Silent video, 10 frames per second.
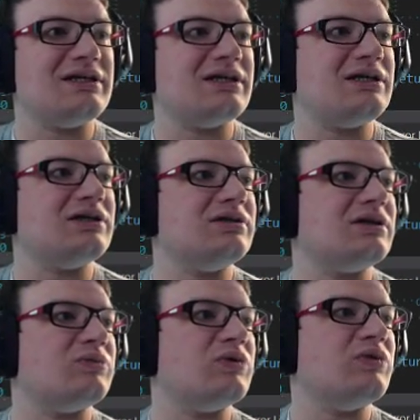here,
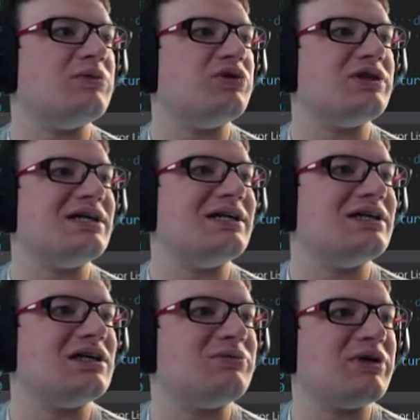and we want to put that
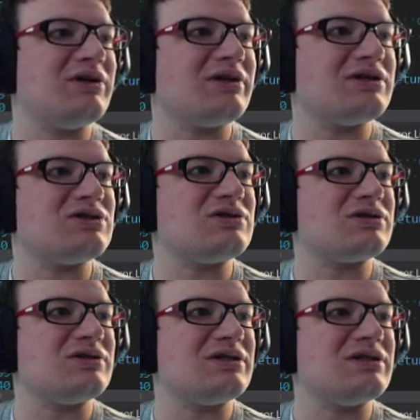in our parent
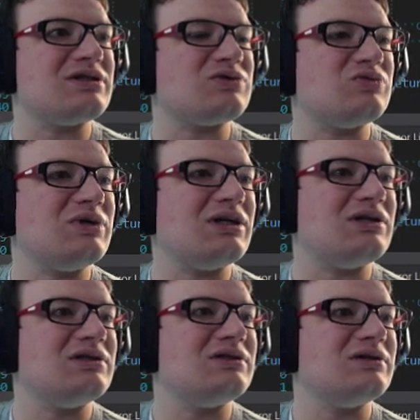constructor there as
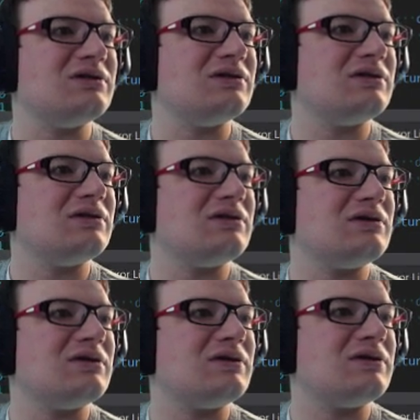well.
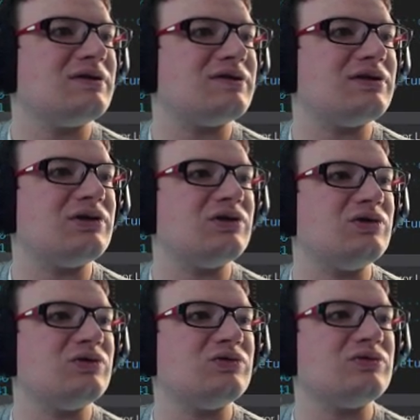
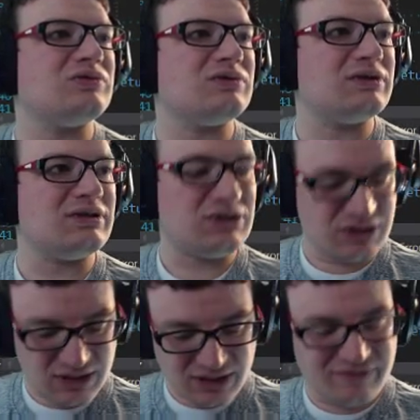So
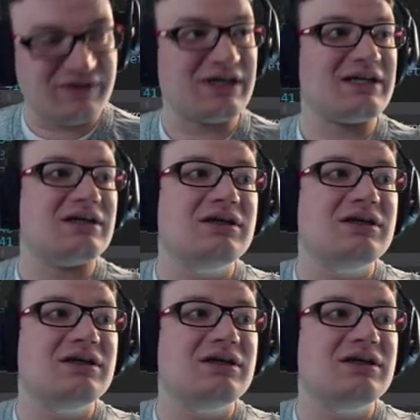should have that.